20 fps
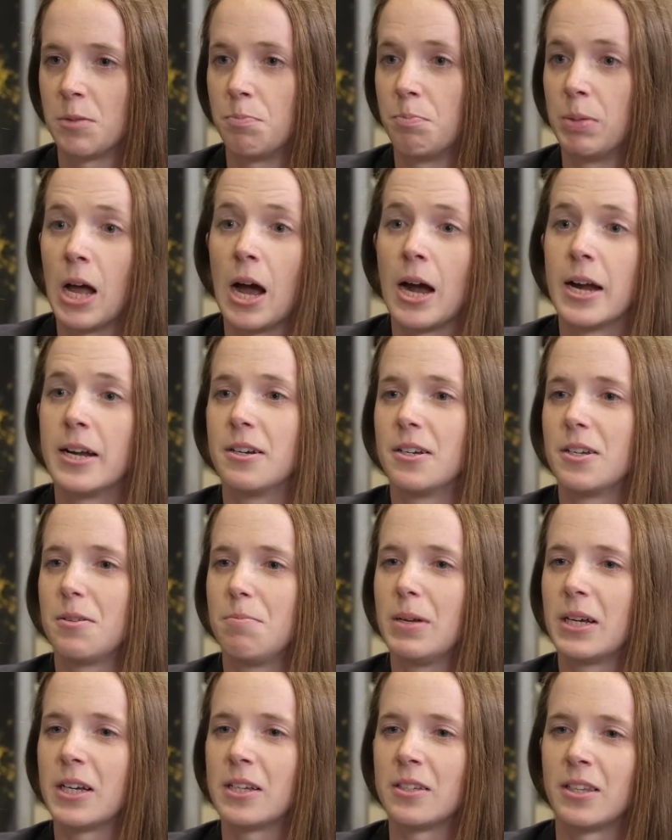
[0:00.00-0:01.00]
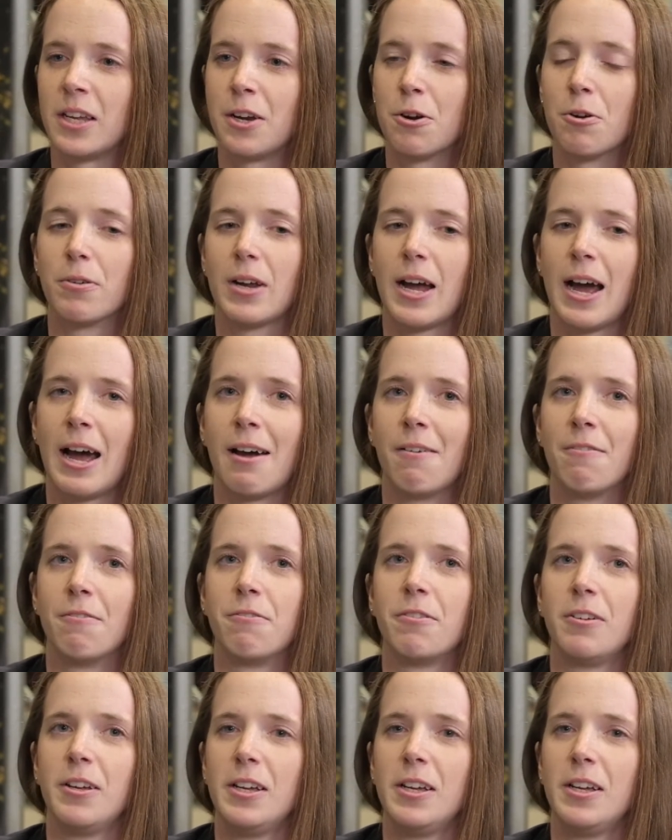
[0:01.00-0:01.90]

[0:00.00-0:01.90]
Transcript: blind because they don't have